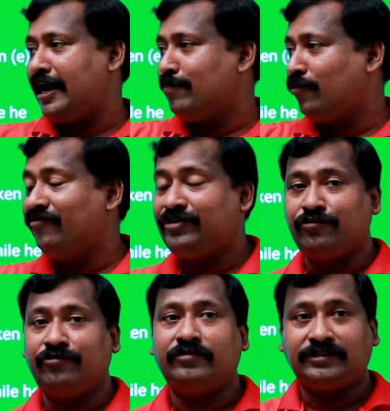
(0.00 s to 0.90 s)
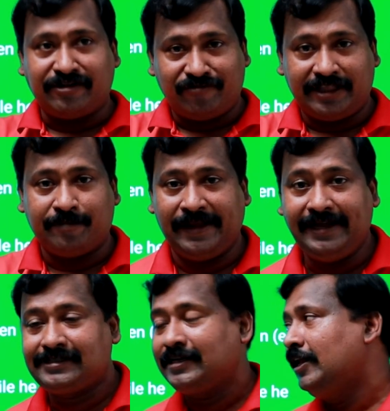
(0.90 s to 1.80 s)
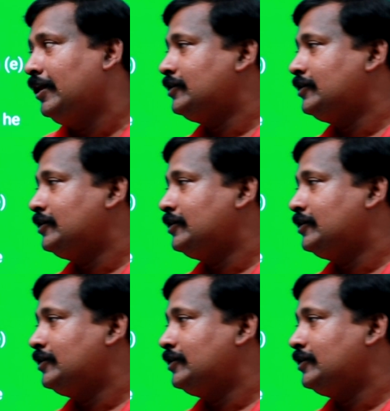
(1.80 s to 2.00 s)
and move it to some other place.